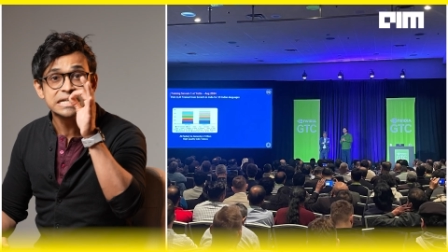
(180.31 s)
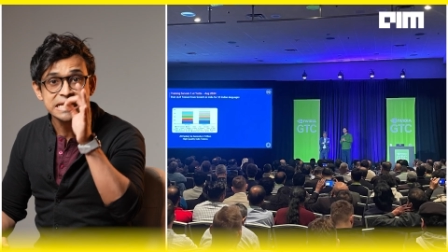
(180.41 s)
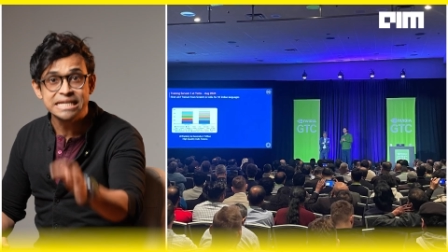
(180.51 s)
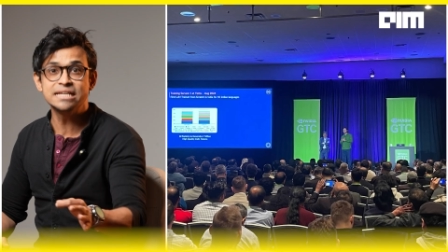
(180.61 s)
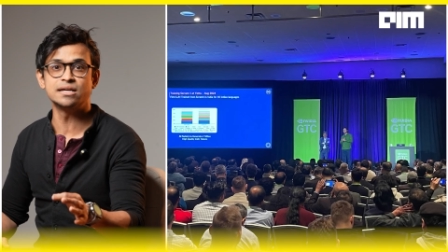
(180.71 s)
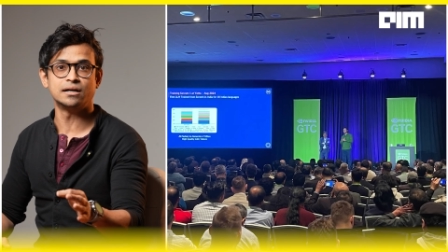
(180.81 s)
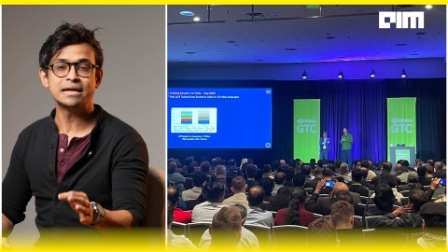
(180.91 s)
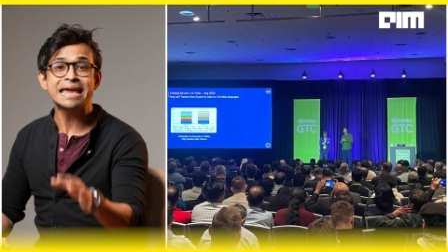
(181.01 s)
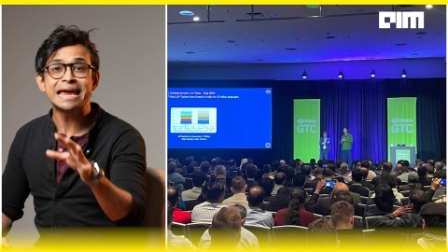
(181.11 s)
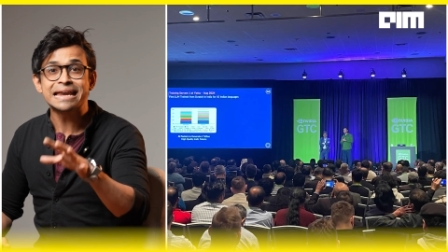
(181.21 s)
the leader
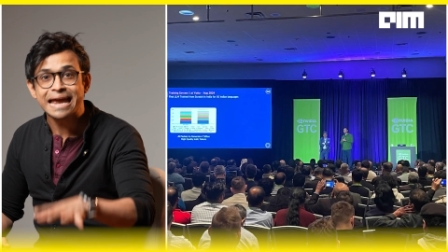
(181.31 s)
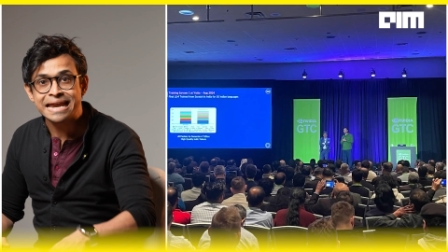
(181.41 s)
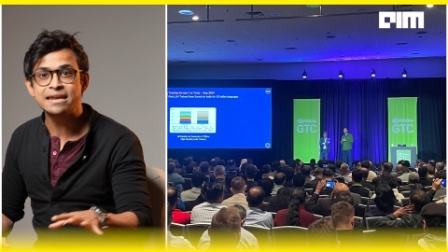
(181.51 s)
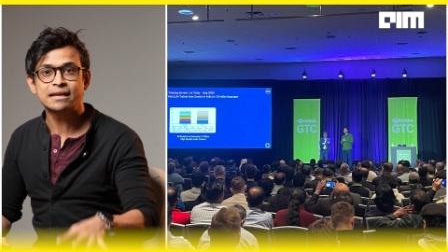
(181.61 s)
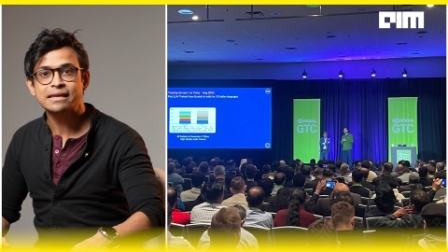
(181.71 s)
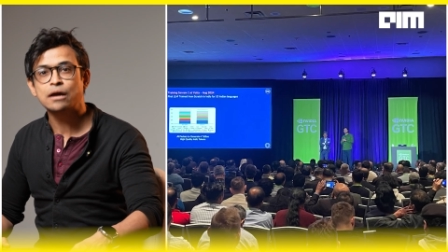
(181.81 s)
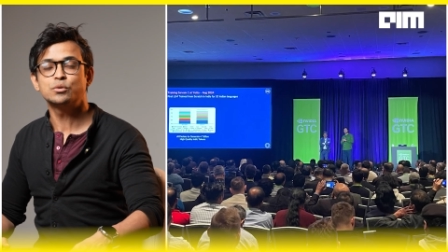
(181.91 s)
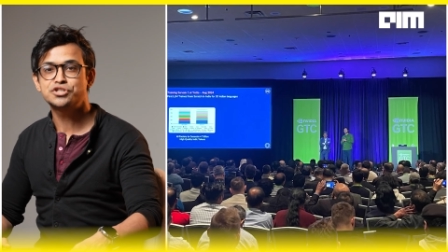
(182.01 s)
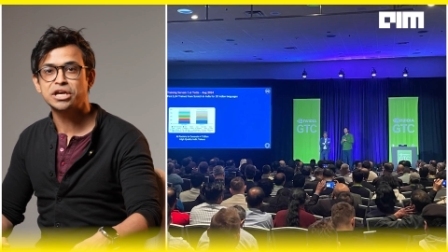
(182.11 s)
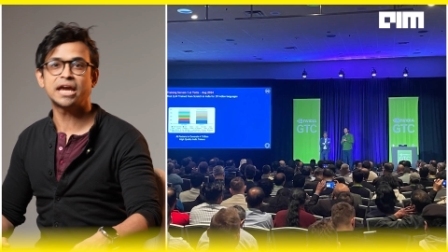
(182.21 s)
in Indic
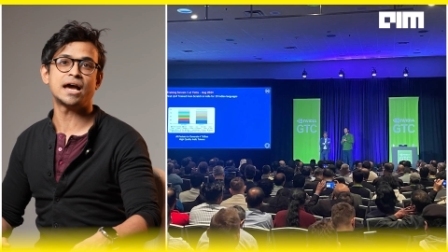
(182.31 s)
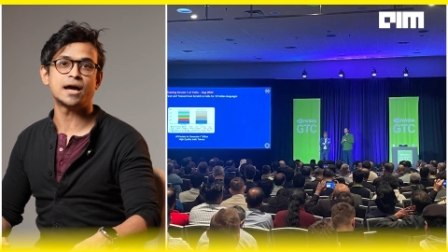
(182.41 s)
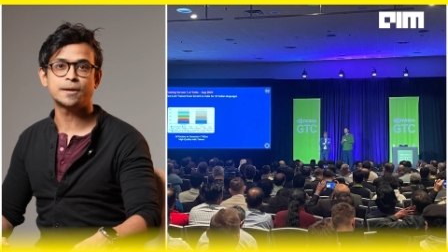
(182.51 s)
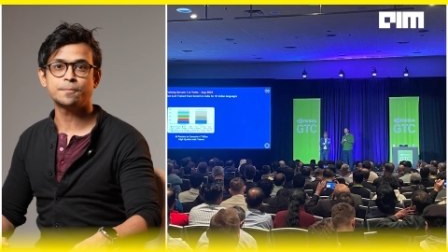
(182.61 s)
language AI,